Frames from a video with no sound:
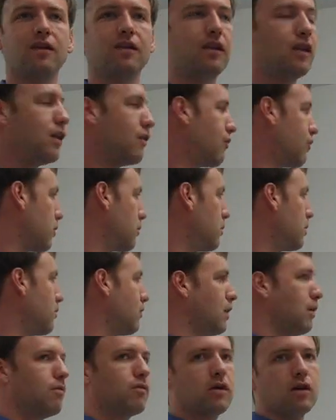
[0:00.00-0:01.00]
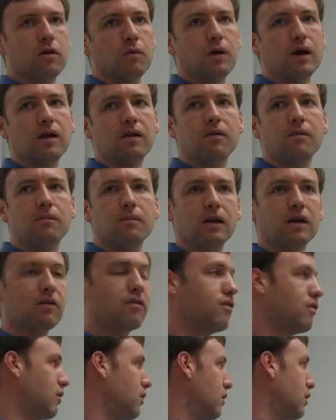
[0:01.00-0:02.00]
then the affirmative team is going to win.
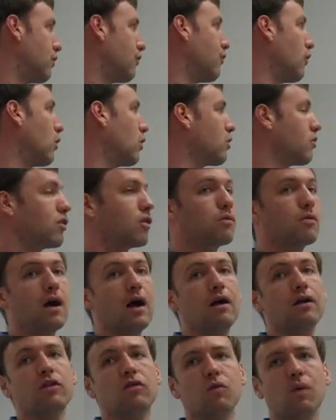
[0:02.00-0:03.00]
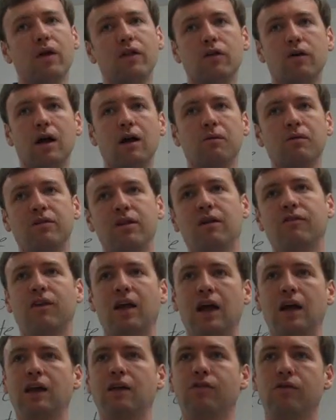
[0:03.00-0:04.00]
Because the focus of the round is whether or not we should have
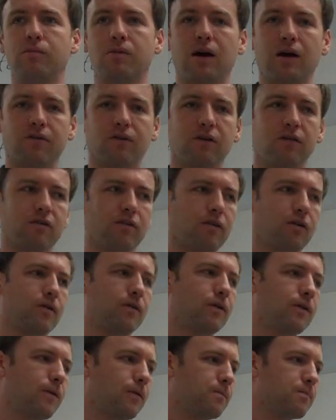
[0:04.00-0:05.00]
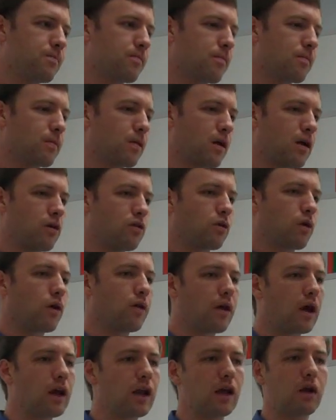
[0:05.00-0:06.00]
candy for breakfast. So
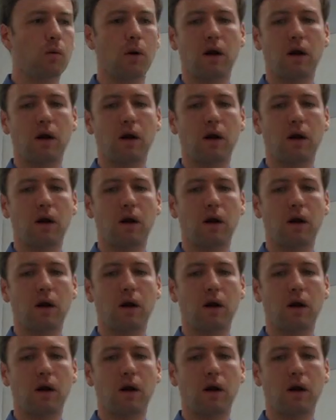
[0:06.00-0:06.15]
are there any